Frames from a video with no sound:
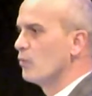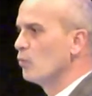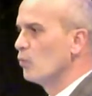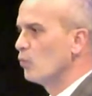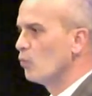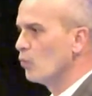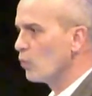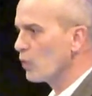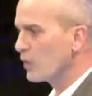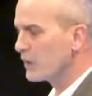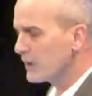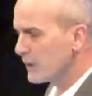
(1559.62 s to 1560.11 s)

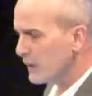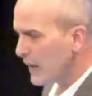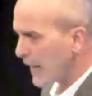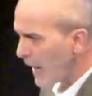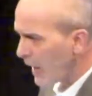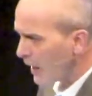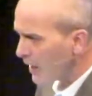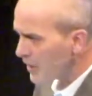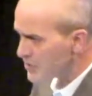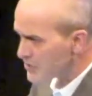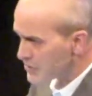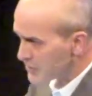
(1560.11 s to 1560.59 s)
we're
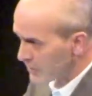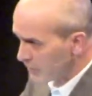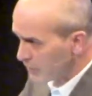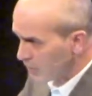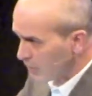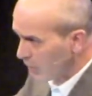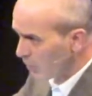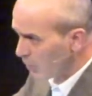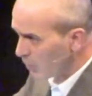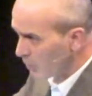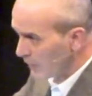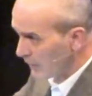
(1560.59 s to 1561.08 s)
calloused and
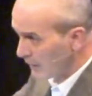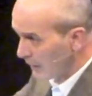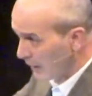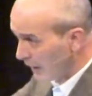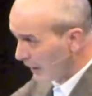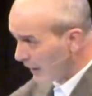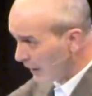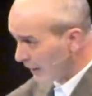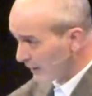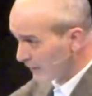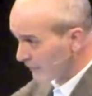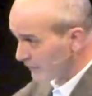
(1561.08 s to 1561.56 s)
cold at life.
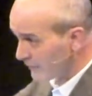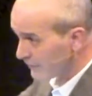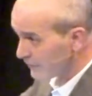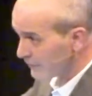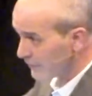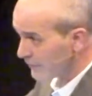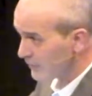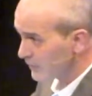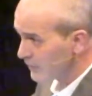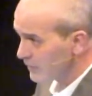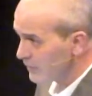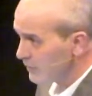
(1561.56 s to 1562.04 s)
Right.
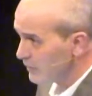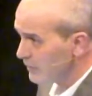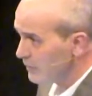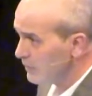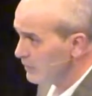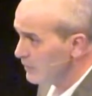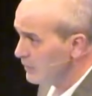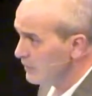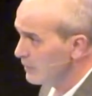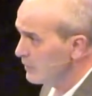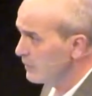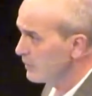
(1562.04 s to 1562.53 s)

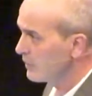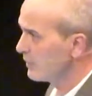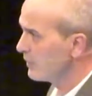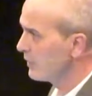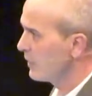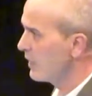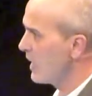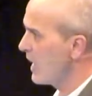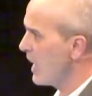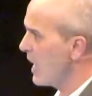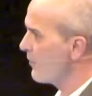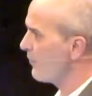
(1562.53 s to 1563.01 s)

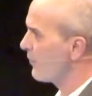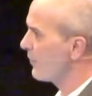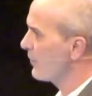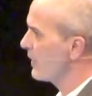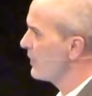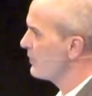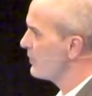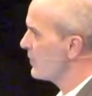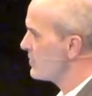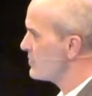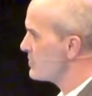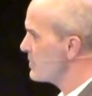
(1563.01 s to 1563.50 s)
And forget
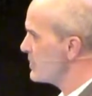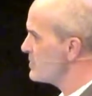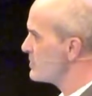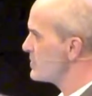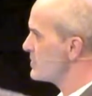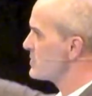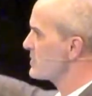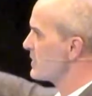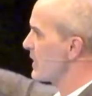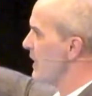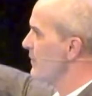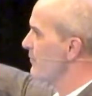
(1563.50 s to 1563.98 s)
that
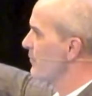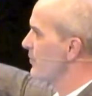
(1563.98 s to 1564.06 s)
Jesus came for